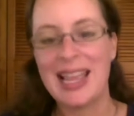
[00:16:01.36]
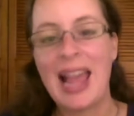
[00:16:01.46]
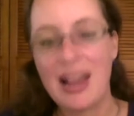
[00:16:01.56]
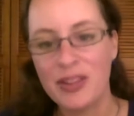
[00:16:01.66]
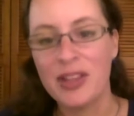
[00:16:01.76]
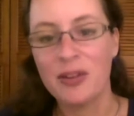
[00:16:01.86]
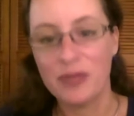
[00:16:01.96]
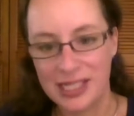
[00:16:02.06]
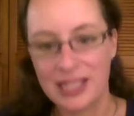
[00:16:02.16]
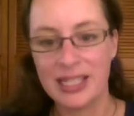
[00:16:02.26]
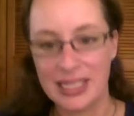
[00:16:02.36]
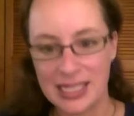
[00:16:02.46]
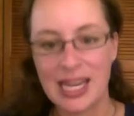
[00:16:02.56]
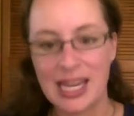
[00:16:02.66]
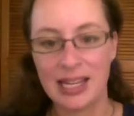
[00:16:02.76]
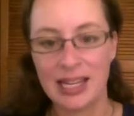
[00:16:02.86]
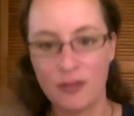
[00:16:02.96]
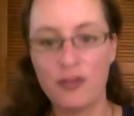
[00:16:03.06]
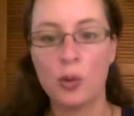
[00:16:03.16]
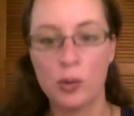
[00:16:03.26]
they have in their resilience tank that
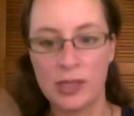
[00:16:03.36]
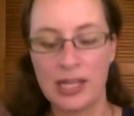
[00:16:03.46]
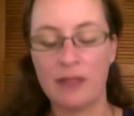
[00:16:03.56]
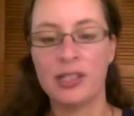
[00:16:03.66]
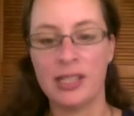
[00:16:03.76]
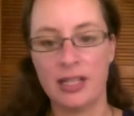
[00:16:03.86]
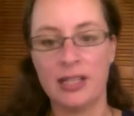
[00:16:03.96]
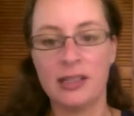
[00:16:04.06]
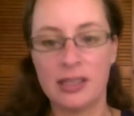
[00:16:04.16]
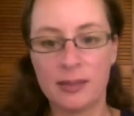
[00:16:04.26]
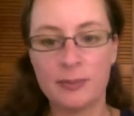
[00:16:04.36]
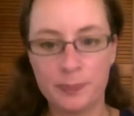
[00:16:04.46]
fuels that resilience.